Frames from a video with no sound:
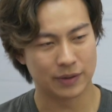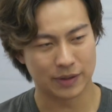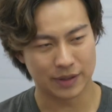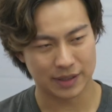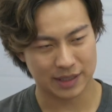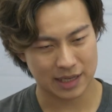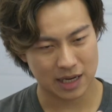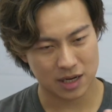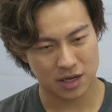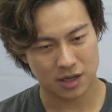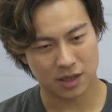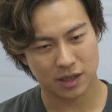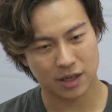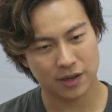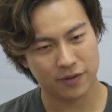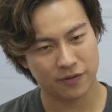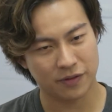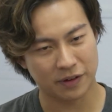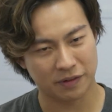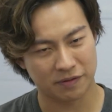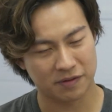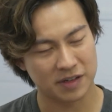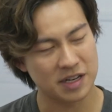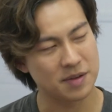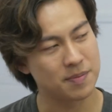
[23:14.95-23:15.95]
it's actually
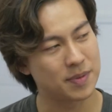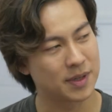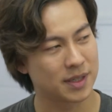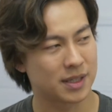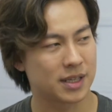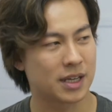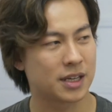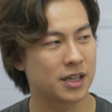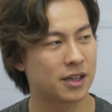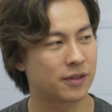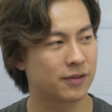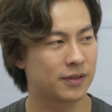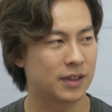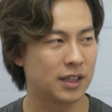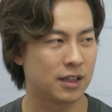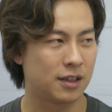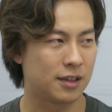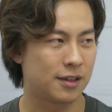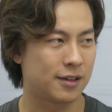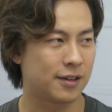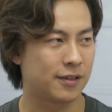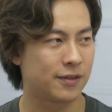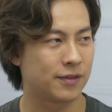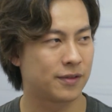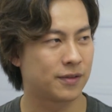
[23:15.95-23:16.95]
50% of a
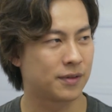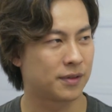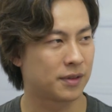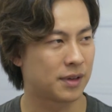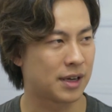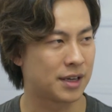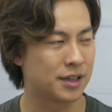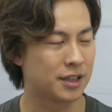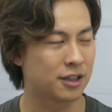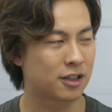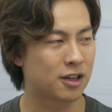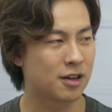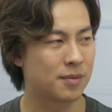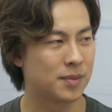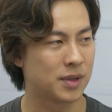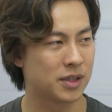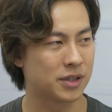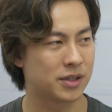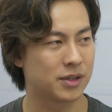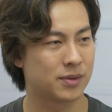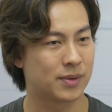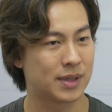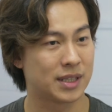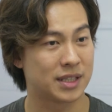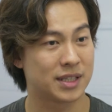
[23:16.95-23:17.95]
lot of other
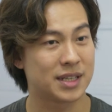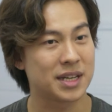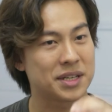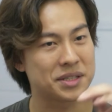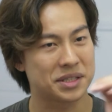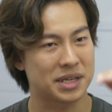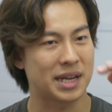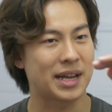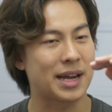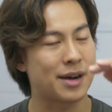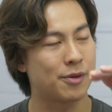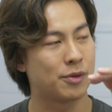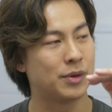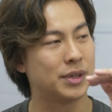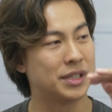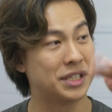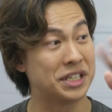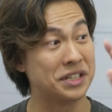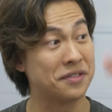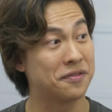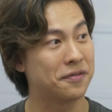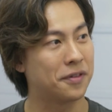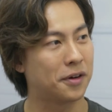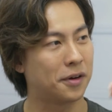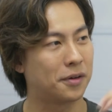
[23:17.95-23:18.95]
commercial ones. That's like our
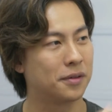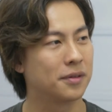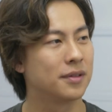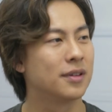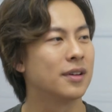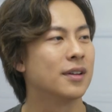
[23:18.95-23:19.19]
default.